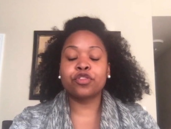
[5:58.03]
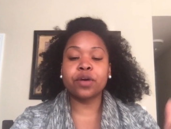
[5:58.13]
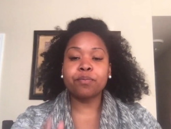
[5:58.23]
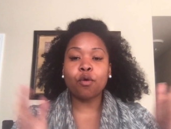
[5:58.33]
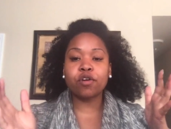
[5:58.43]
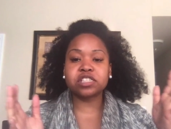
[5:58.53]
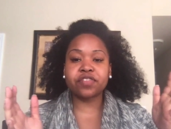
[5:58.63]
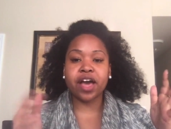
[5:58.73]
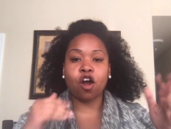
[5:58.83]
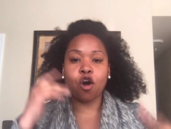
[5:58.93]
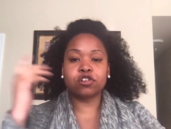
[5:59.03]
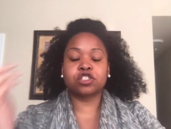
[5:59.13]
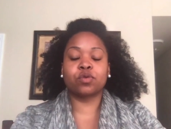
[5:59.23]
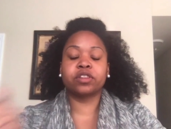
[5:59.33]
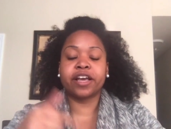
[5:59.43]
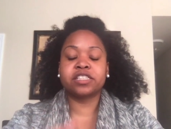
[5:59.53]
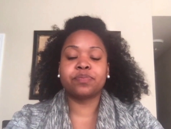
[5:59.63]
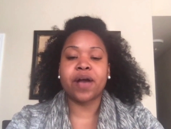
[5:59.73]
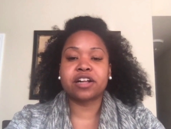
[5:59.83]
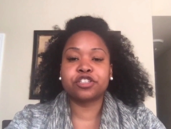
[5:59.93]
The importance of that also relates
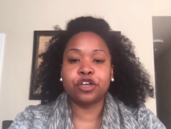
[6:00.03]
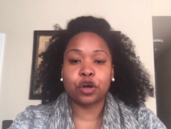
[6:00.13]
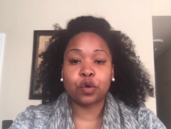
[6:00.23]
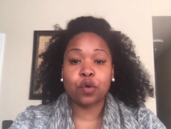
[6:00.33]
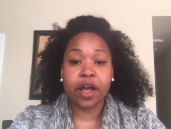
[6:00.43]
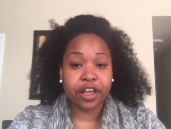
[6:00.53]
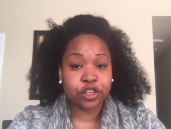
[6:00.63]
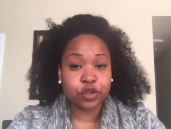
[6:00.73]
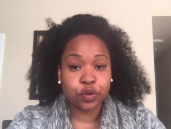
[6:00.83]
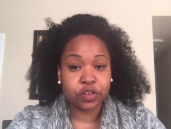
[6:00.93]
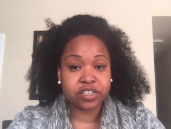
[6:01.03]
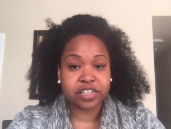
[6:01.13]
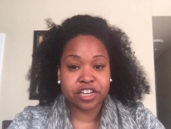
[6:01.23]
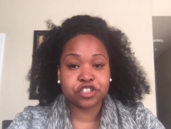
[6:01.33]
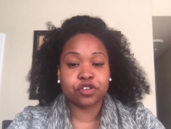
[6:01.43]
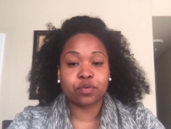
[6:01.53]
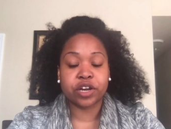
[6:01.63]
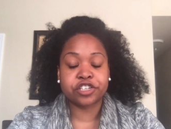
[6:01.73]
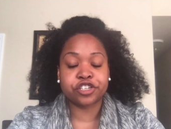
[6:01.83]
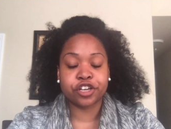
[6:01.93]
back to your credit utilization
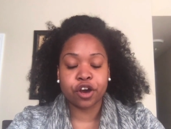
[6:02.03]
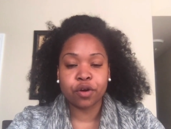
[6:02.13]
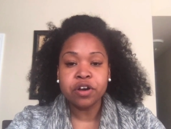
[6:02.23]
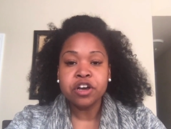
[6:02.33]
ratio.